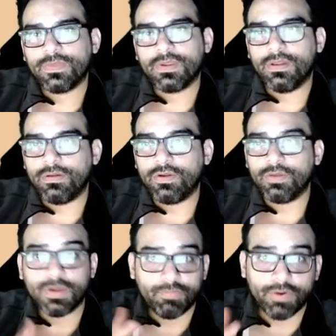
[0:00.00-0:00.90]
And you can
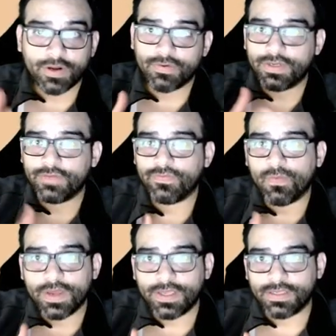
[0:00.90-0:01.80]
be a predator in different
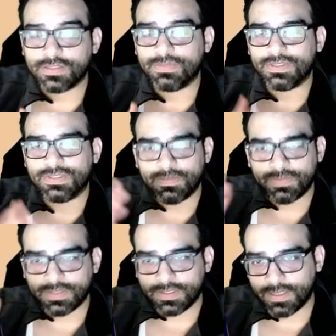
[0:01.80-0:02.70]
ways, but
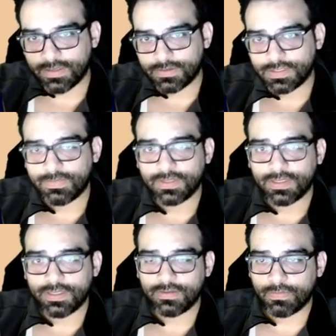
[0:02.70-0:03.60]
typically
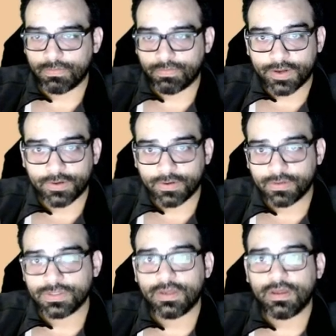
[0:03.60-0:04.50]

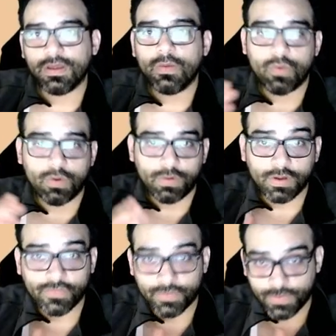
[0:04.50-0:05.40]
predators will look
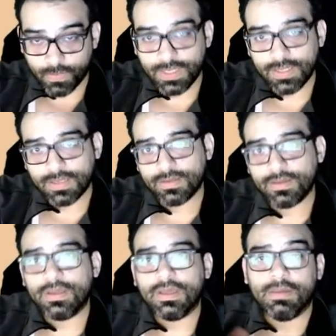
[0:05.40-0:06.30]
for the weak,
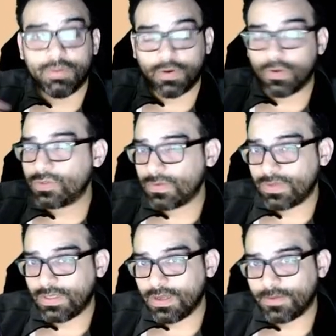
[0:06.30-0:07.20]
but also the
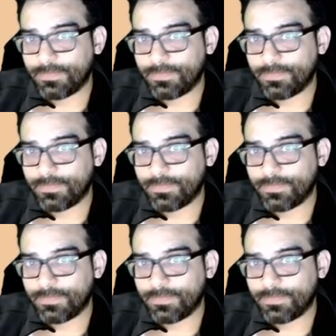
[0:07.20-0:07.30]
young,